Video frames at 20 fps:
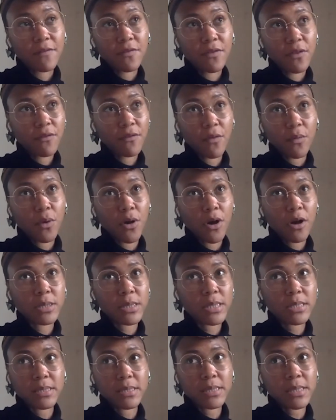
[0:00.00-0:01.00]
never
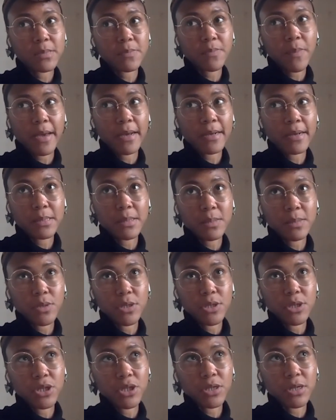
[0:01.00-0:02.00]
worked in a space
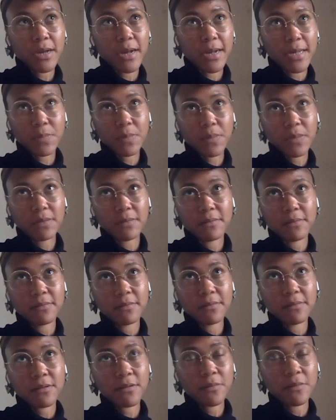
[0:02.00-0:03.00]
which has been
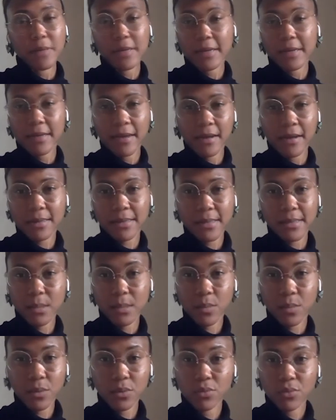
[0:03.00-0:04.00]
completely
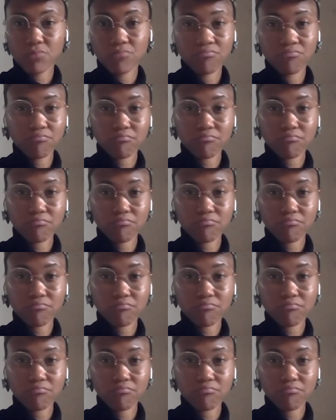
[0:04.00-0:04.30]
accessible.